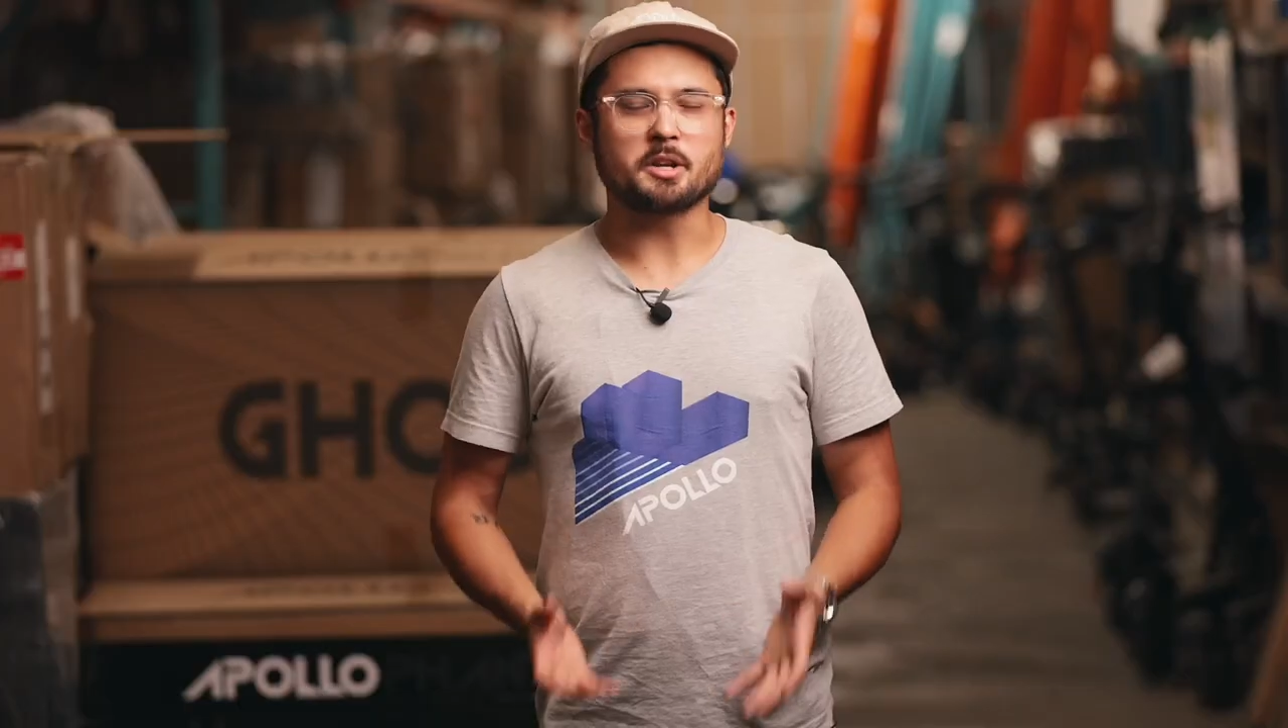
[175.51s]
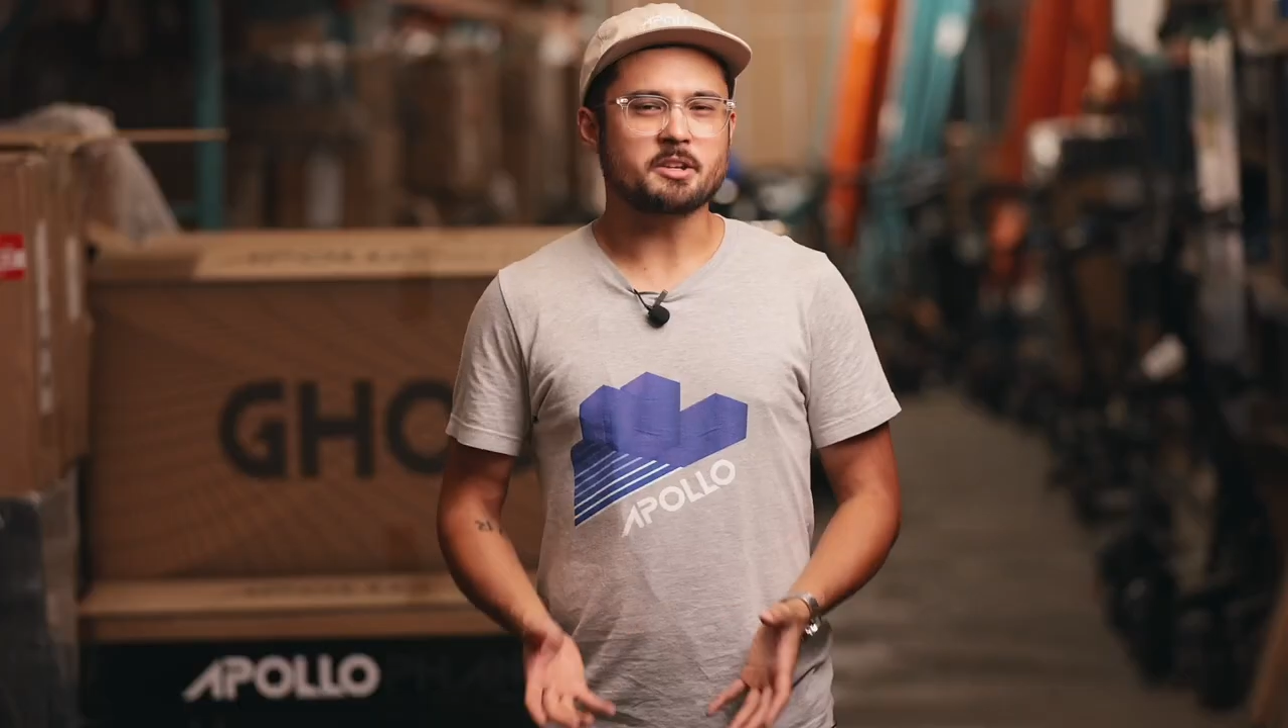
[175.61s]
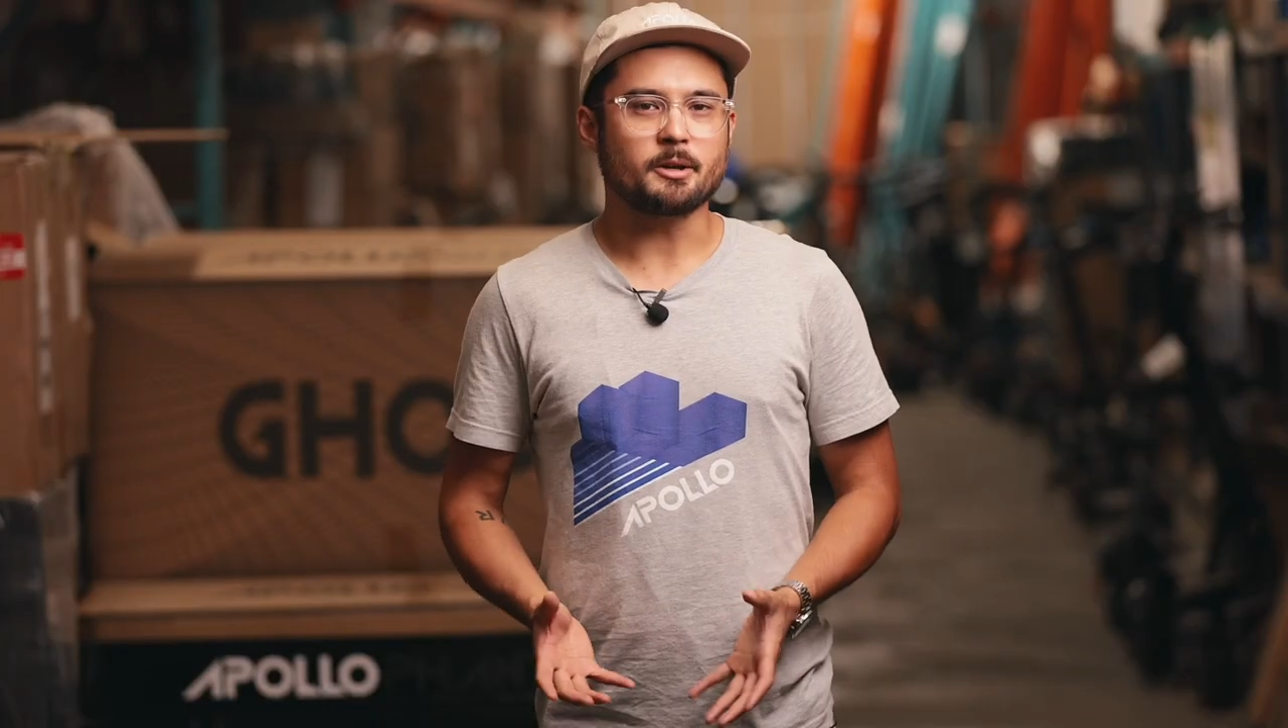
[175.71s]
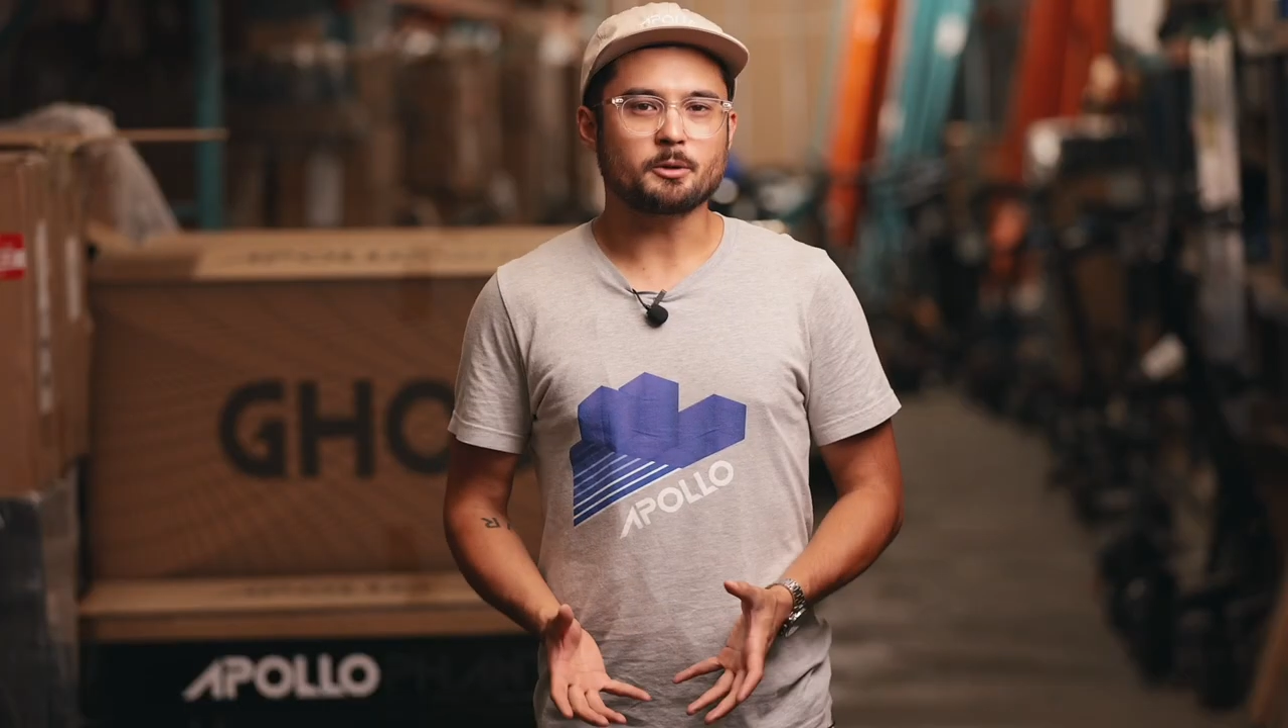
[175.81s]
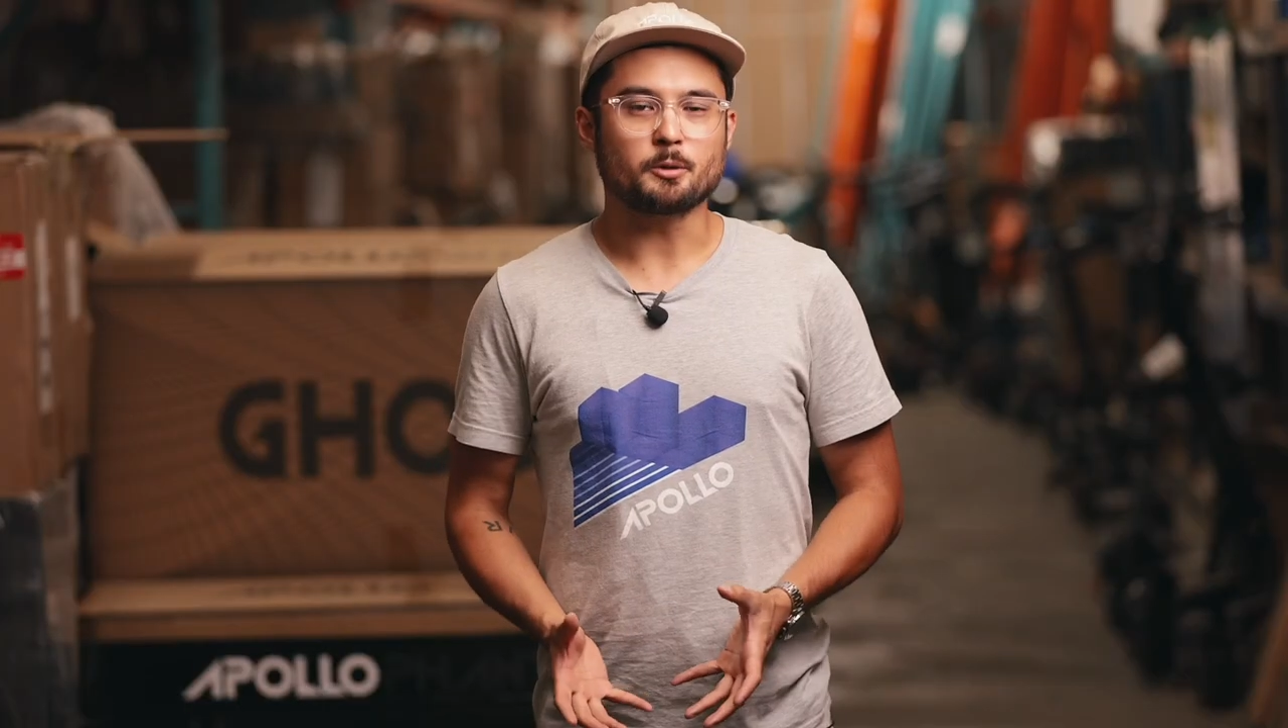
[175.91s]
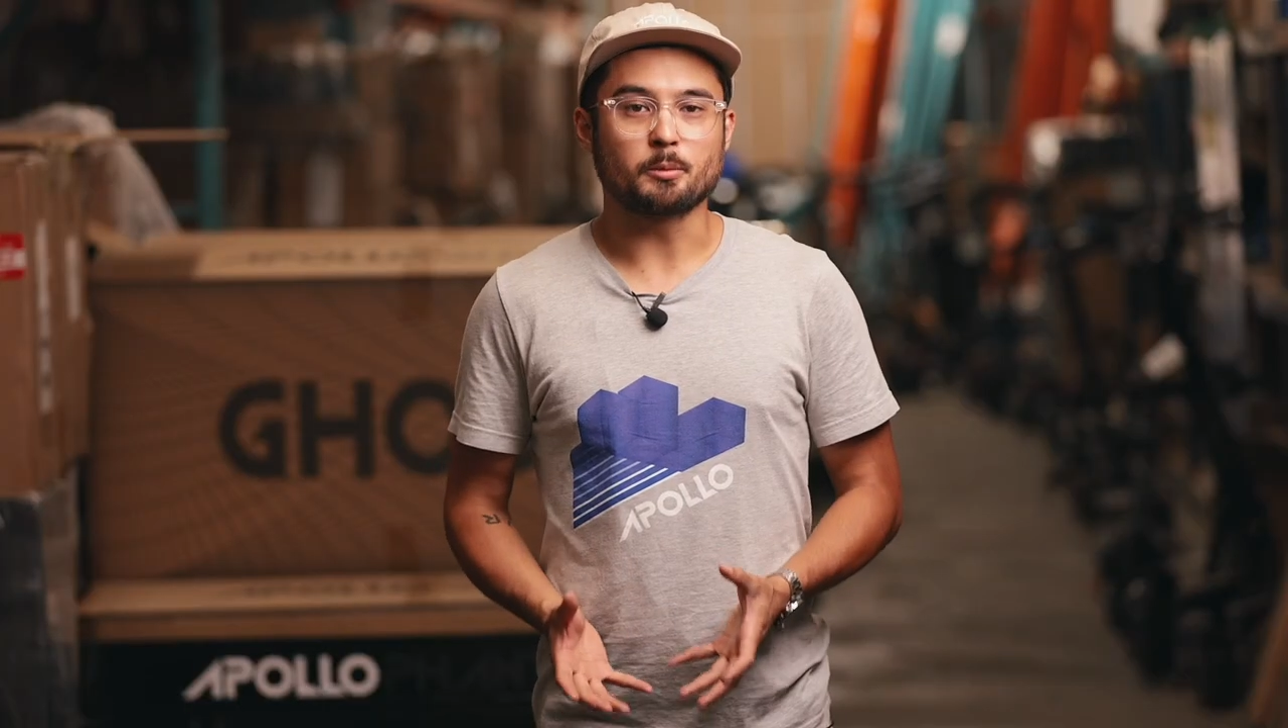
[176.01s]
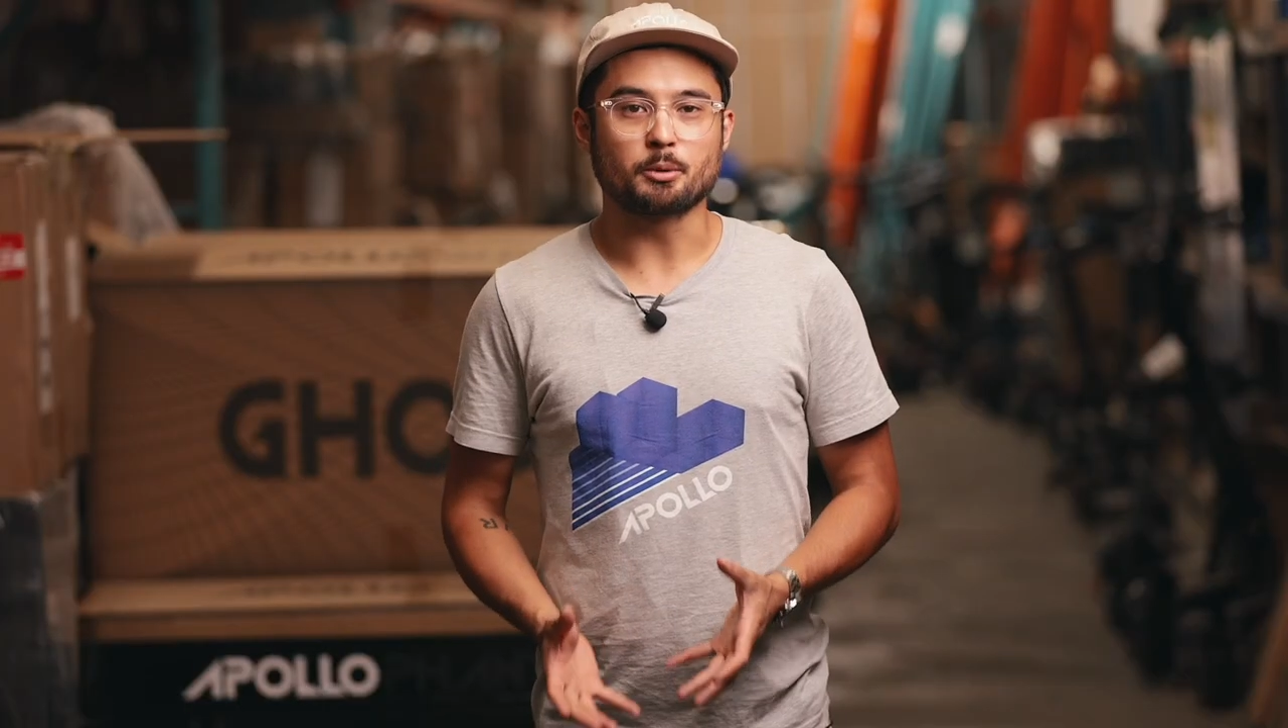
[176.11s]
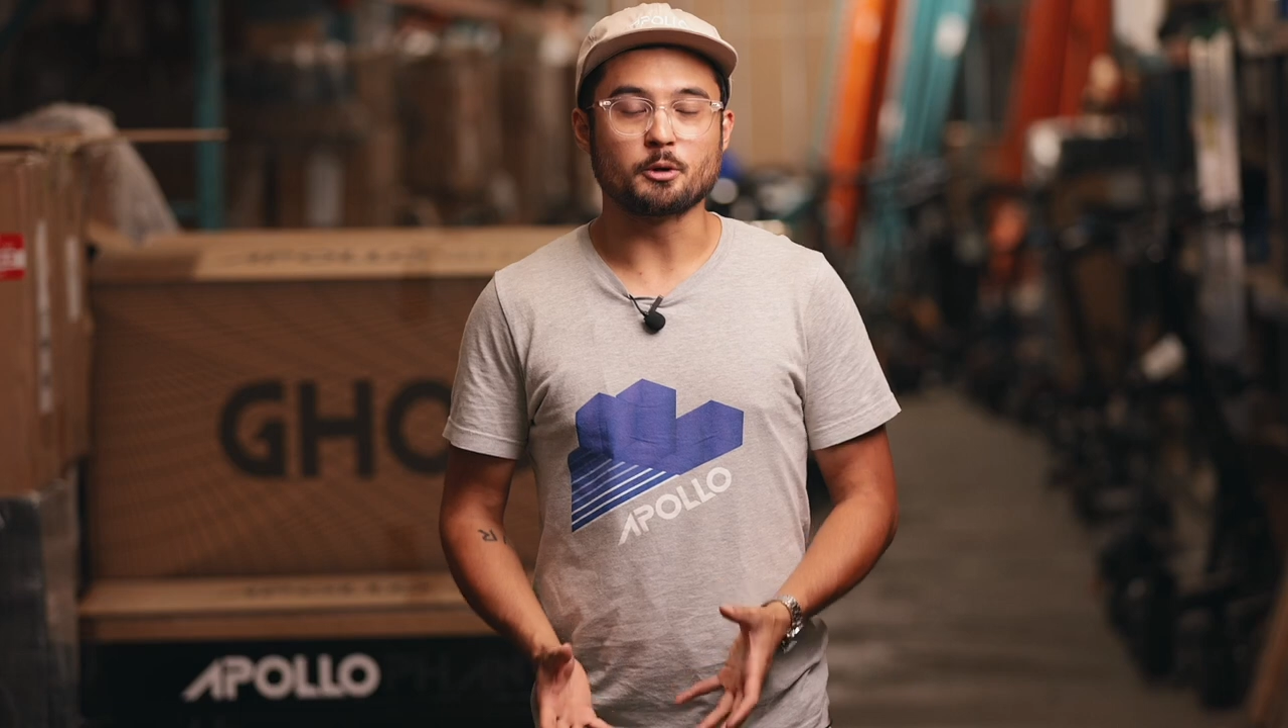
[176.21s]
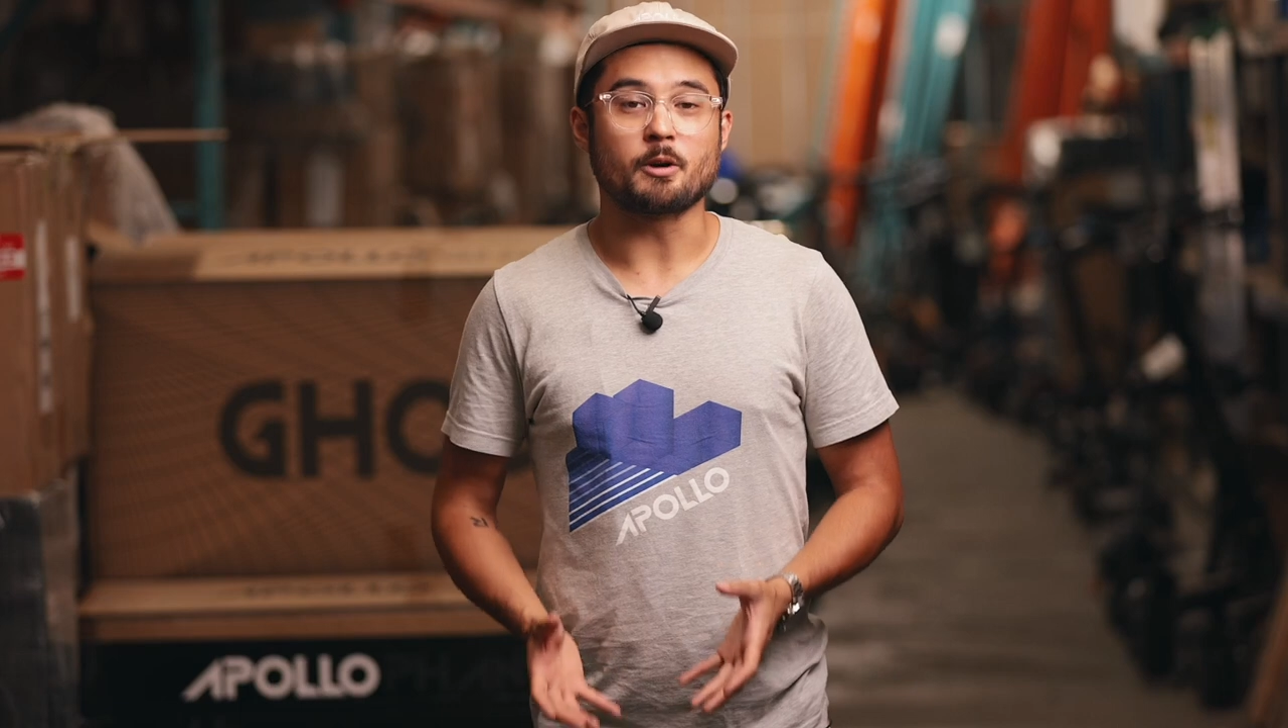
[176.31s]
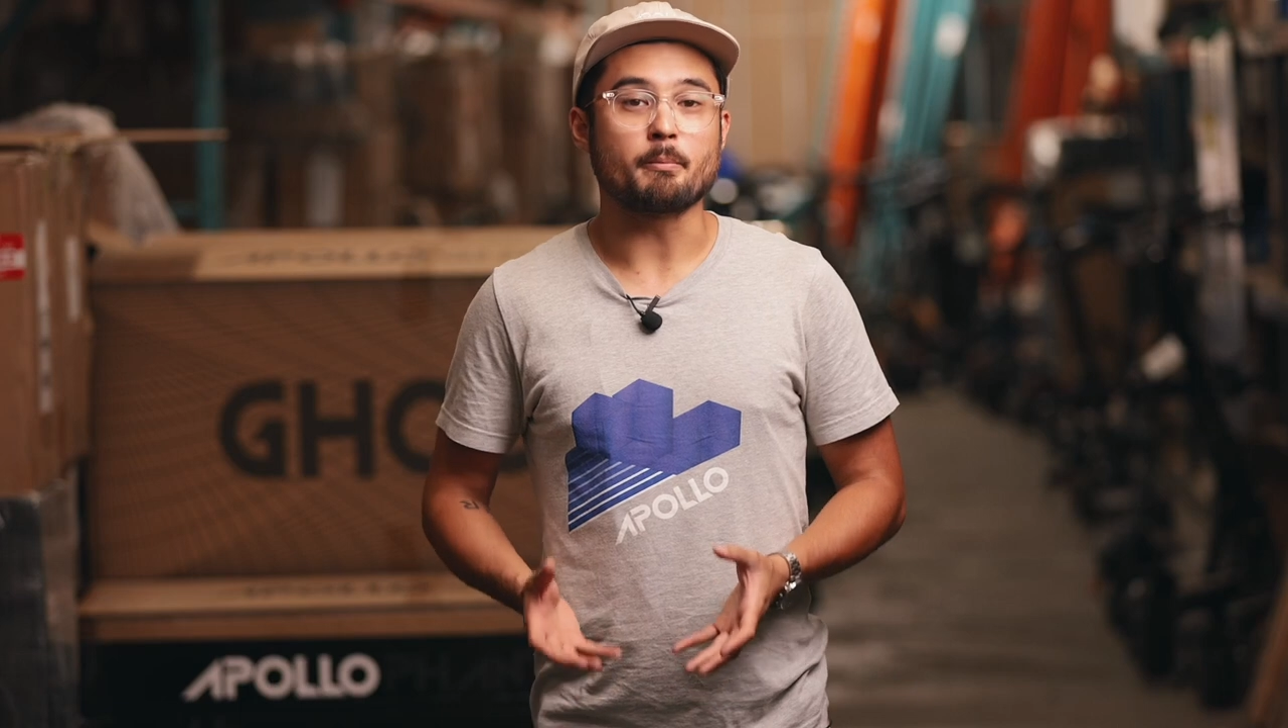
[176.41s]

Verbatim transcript: continuing to improve our